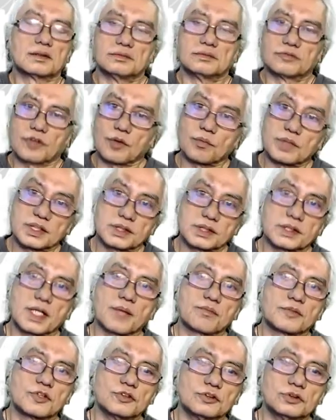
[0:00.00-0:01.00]
from the
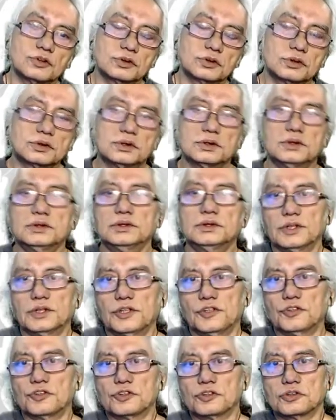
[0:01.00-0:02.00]
step 2.
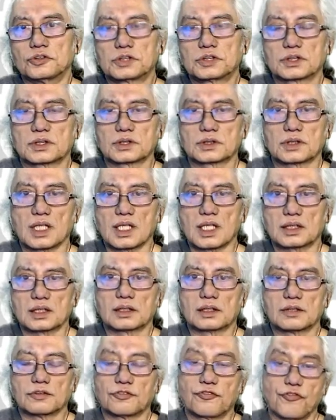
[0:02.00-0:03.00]
You start
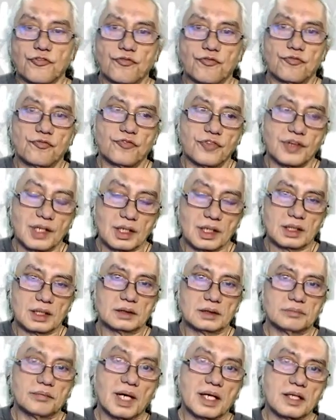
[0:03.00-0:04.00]

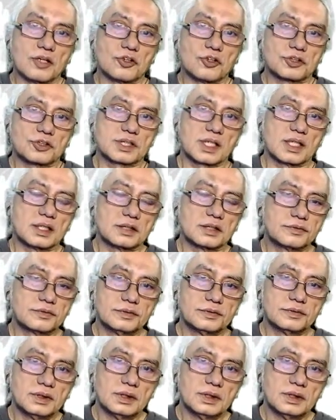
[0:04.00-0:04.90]
feel by yourself